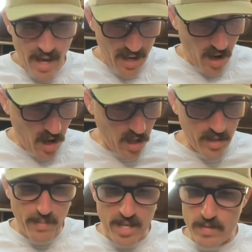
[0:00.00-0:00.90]
and all
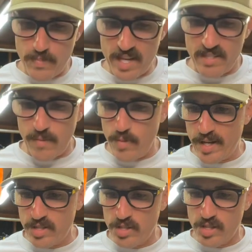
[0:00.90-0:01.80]
the buzzbaits I'm
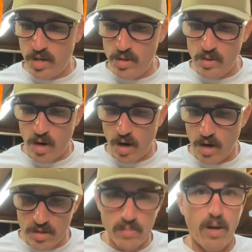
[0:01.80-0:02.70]
about to show you
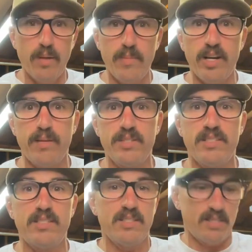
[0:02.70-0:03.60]
are small American
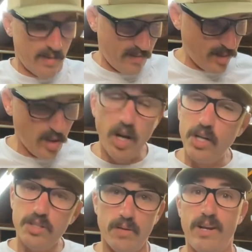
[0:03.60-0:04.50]
businesses. Some of them are
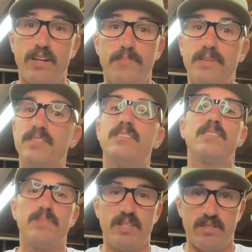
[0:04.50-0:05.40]
larger American
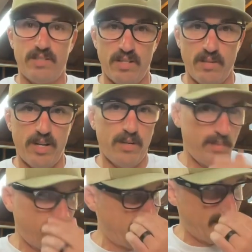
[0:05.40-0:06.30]
businesses, but they're still American
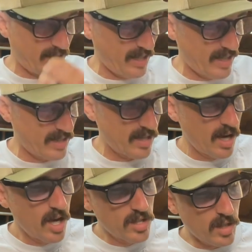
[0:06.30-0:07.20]
business nonetheless.
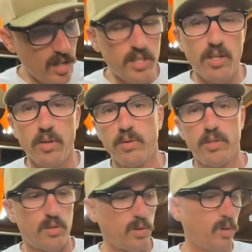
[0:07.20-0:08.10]
So let's go through
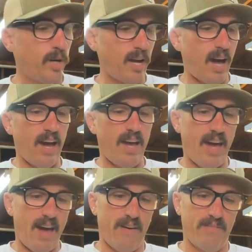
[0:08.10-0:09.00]
this real quick. I
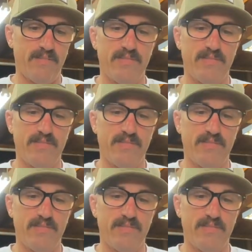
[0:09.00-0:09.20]
have